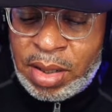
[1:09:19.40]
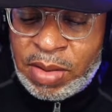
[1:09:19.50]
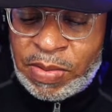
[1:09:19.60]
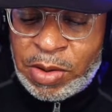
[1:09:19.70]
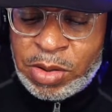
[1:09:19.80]

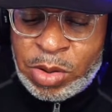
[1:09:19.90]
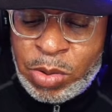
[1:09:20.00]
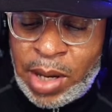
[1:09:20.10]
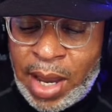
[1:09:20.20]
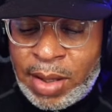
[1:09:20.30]
first 2
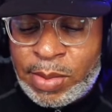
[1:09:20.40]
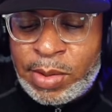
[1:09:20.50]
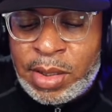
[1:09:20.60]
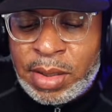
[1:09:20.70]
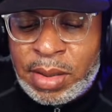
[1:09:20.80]
games were
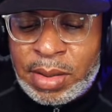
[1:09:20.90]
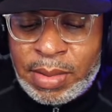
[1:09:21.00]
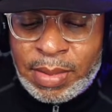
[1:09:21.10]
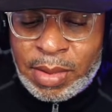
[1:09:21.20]
just